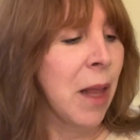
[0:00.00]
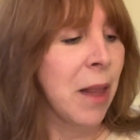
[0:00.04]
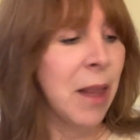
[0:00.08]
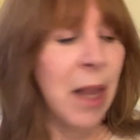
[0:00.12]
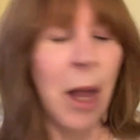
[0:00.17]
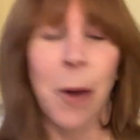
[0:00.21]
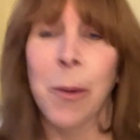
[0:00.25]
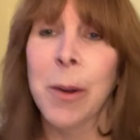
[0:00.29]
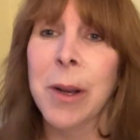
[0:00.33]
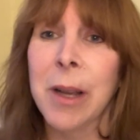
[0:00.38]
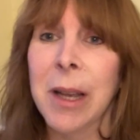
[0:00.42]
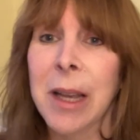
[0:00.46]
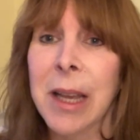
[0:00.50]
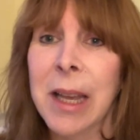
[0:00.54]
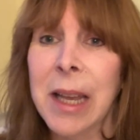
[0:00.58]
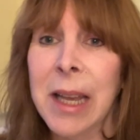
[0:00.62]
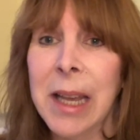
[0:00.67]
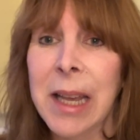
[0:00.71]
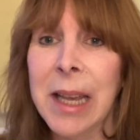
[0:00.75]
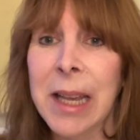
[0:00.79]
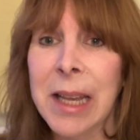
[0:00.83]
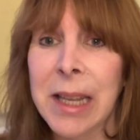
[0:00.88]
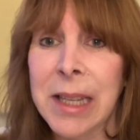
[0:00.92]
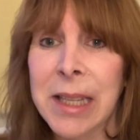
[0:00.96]
Now,
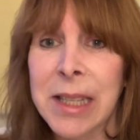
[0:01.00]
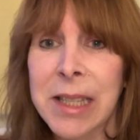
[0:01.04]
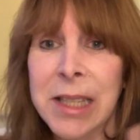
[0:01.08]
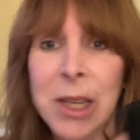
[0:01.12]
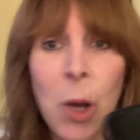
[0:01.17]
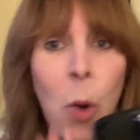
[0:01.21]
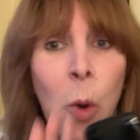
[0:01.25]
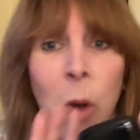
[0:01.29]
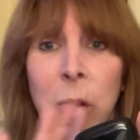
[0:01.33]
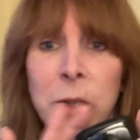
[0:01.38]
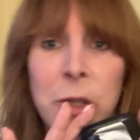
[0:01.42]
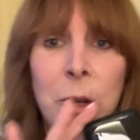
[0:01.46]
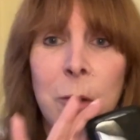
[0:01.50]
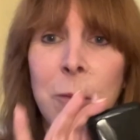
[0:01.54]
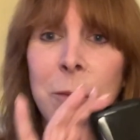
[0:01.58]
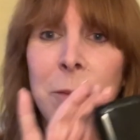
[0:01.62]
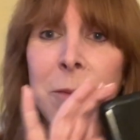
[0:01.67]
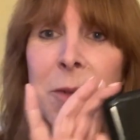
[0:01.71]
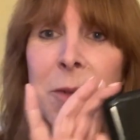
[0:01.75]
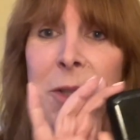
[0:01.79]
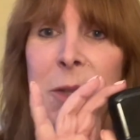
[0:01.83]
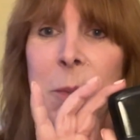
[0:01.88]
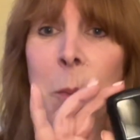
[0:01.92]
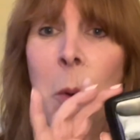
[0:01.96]
it's also
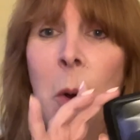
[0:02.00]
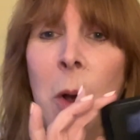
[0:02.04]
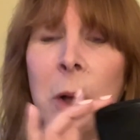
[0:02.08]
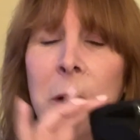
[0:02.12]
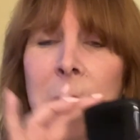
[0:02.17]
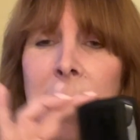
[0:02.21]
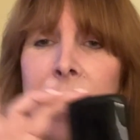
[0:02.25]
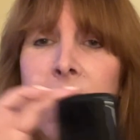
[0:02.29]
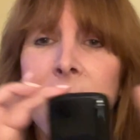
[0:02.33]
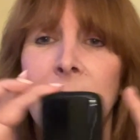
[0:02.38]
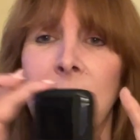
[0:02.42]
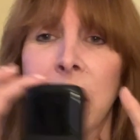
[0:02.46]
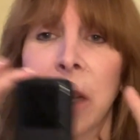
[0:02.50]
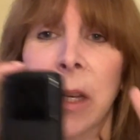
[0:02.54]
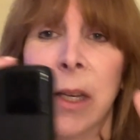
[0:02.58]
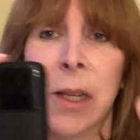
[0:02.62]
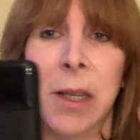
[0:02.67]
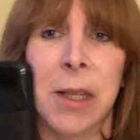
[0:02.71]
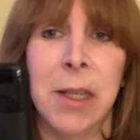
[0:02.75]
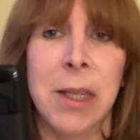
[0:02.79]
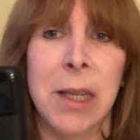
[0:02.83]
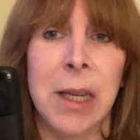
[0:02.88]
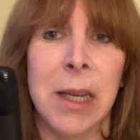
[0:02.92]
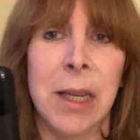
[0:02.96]
small, so you
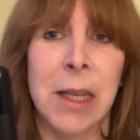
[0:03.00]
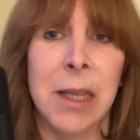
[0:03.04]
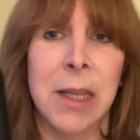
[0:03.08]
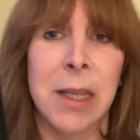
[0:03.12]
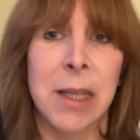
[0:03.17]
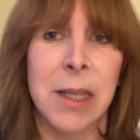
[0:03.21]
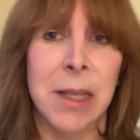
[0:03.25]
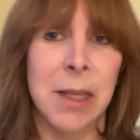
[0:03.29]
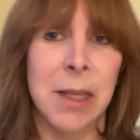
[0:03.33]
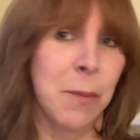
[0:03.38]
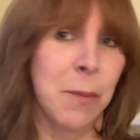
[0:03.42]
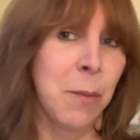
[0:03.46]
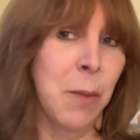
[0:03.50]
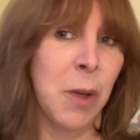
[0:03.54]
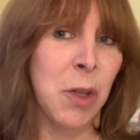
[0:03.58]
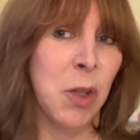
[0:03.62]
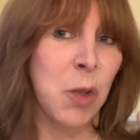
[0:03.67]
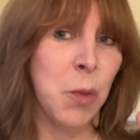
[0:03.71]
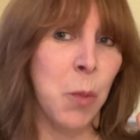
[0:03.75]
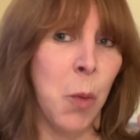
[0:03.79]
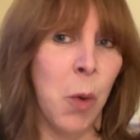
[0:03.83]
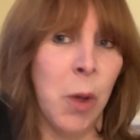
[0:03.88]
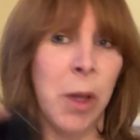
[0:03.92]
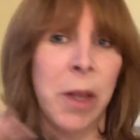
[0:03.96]
can see
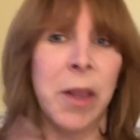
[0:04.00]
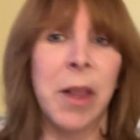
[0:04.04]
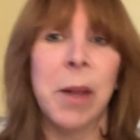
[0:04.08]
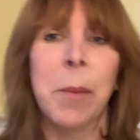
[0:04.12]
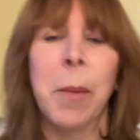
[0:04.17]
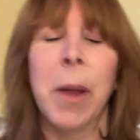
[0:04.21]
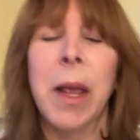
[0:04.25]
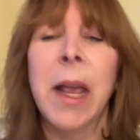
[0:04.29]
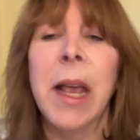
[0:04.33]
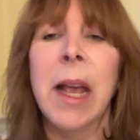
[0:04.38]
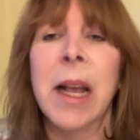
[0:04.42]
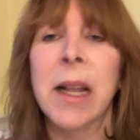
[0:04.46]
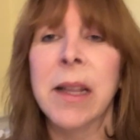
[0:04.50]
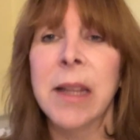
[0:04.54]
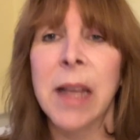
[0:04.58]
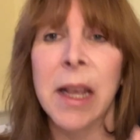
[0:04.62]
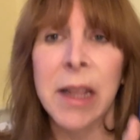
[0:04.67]
much smaller than my hand.